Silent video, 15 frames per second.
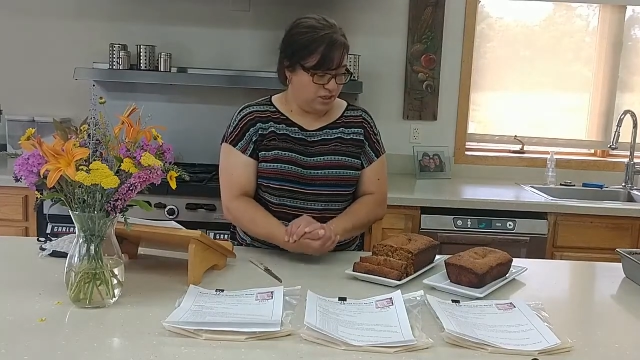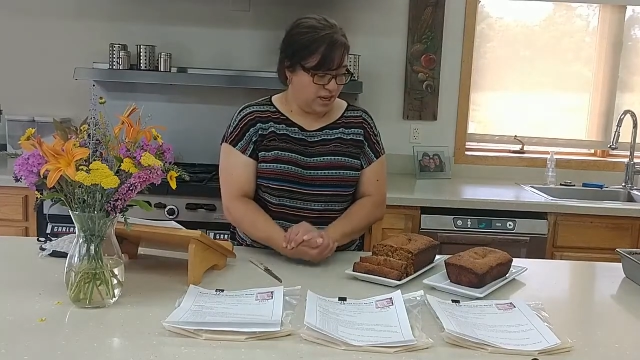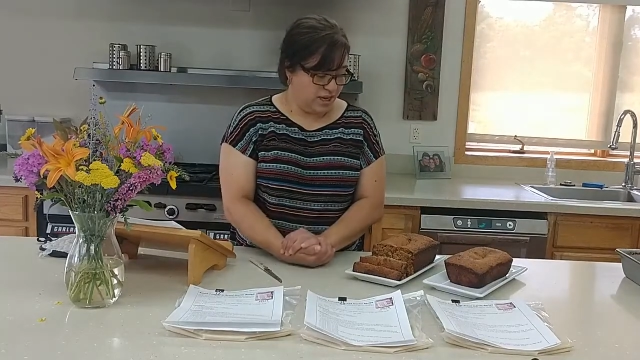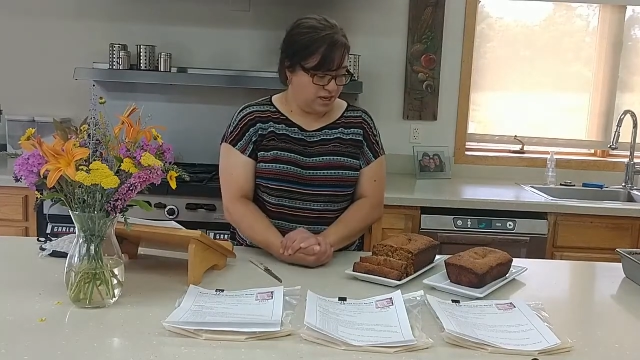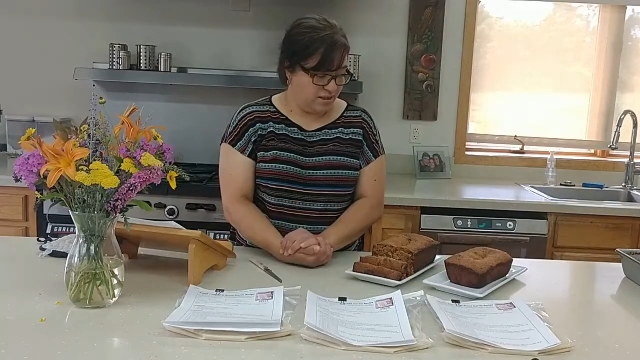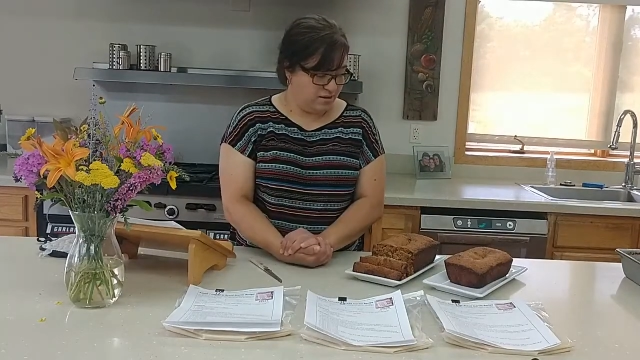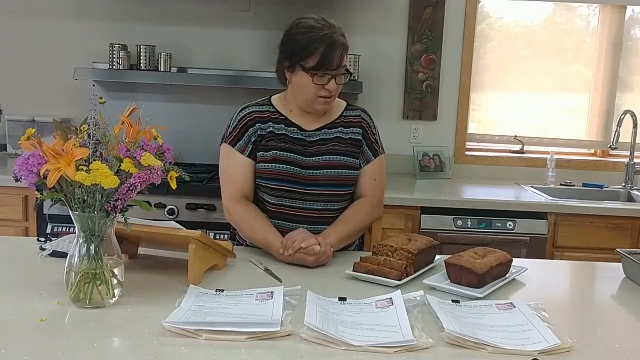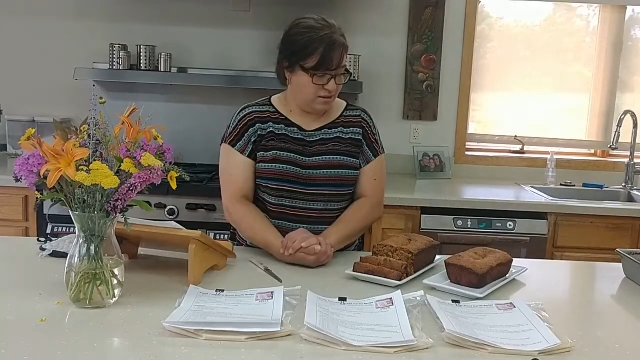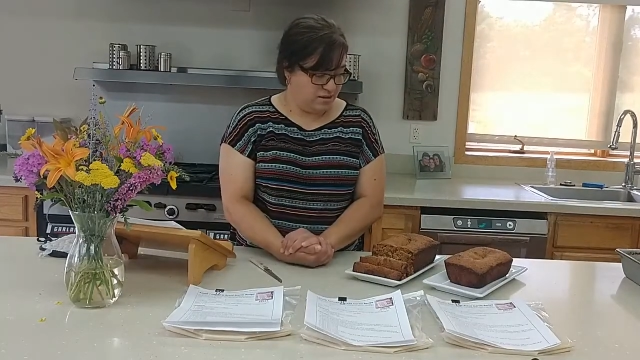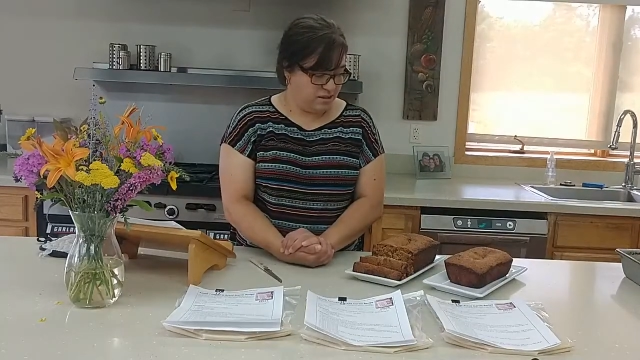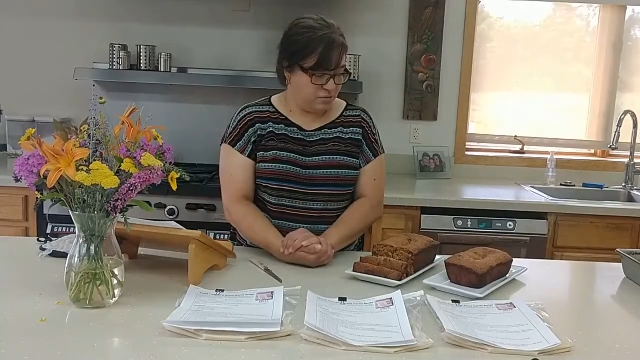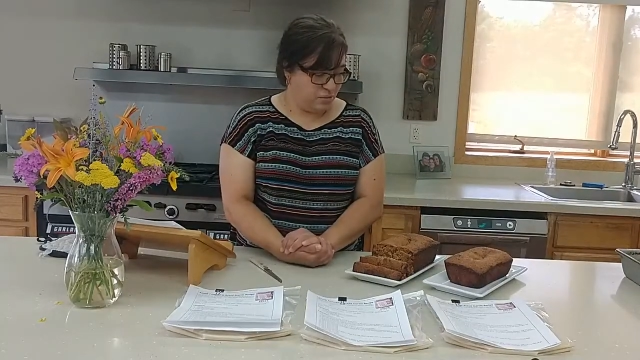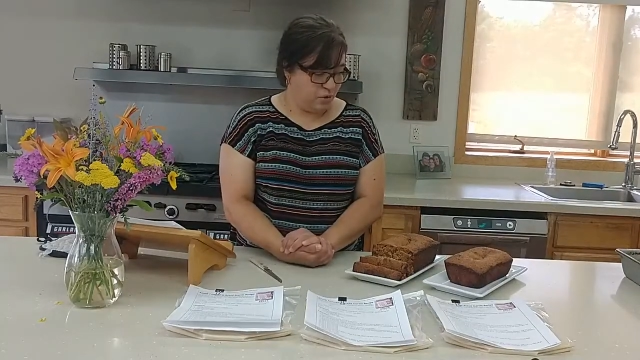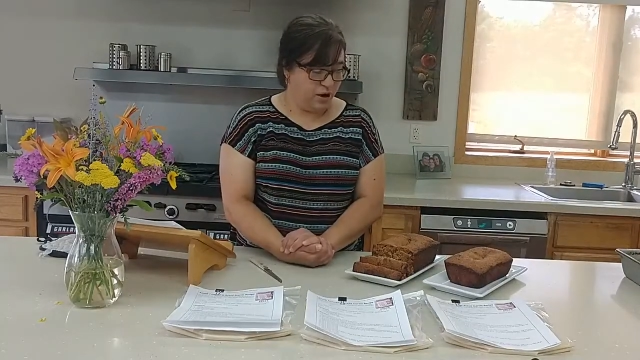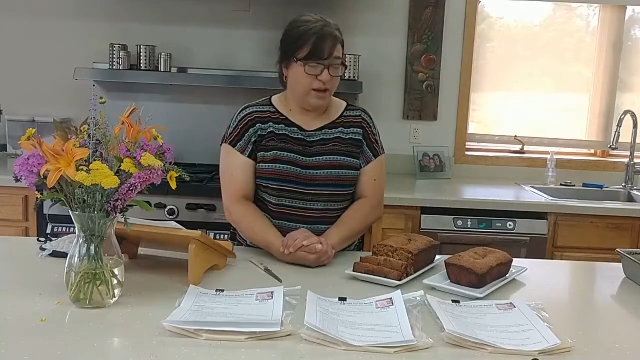take of
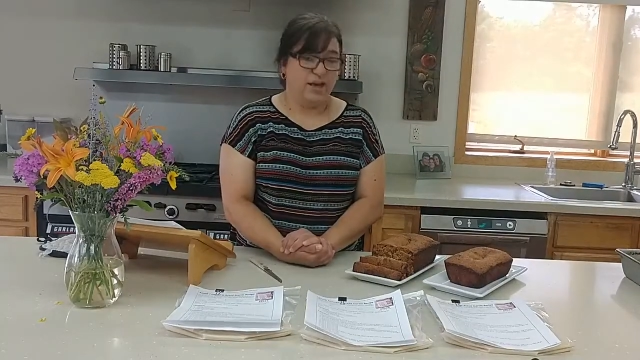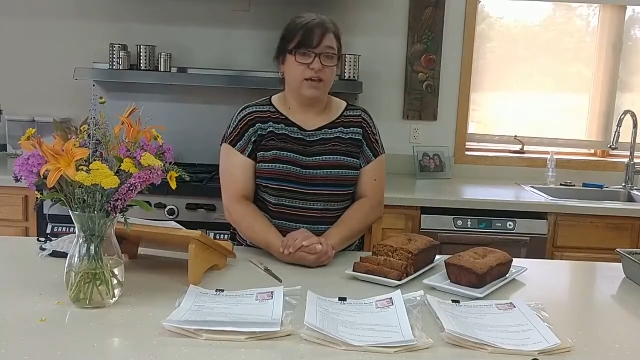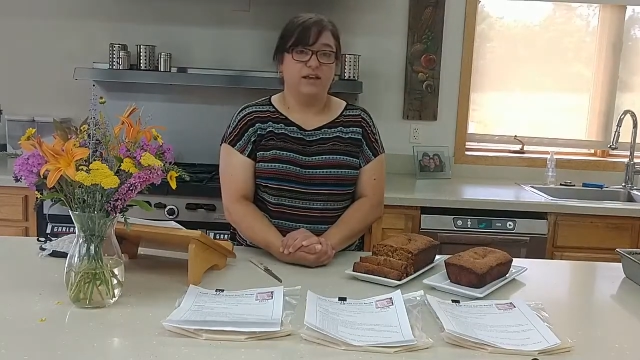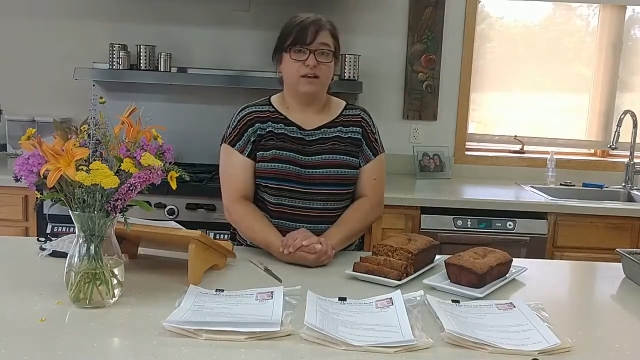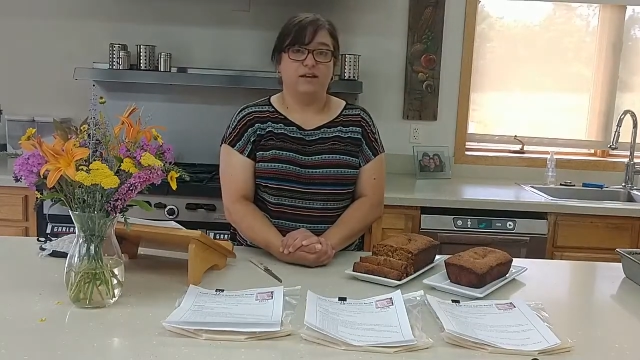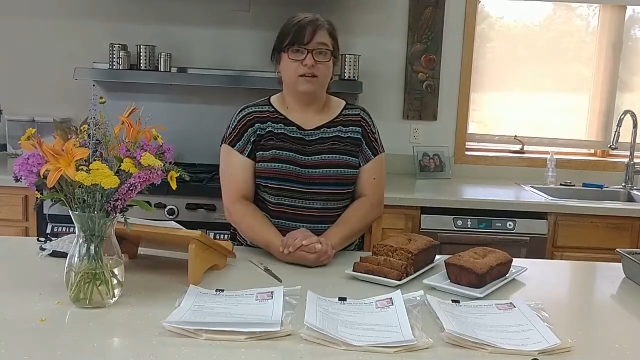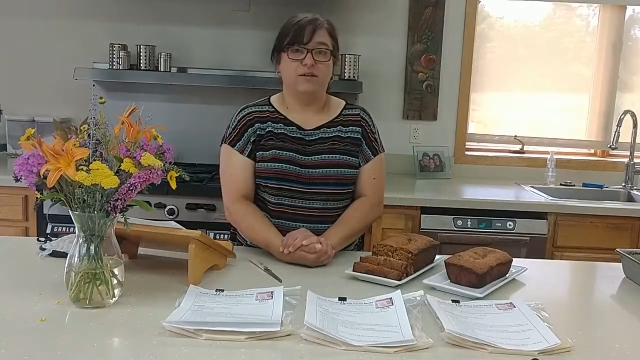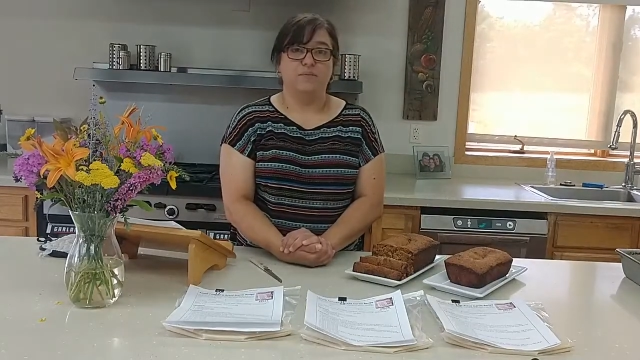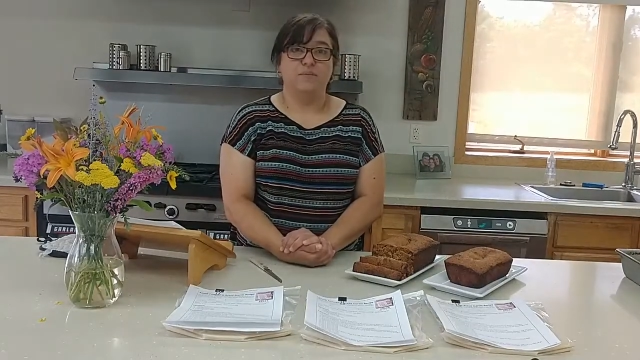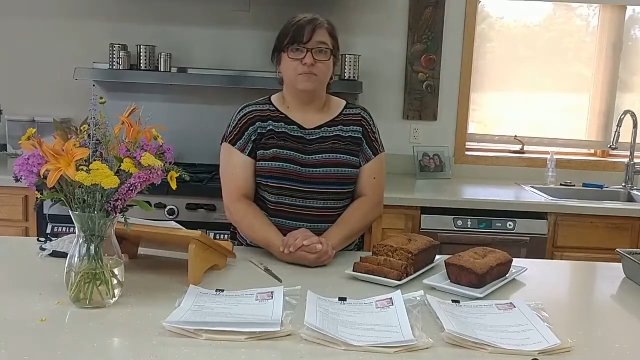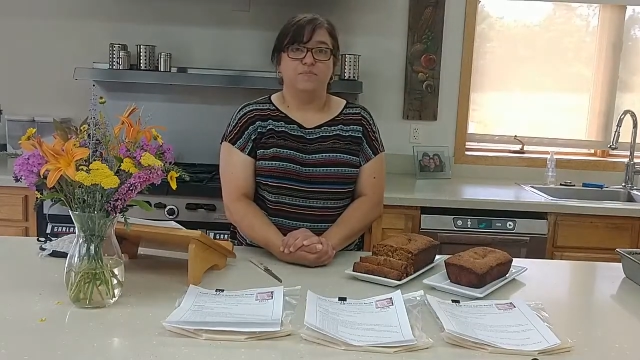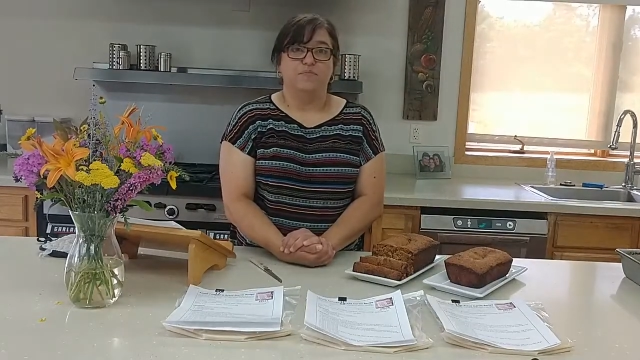this bread, and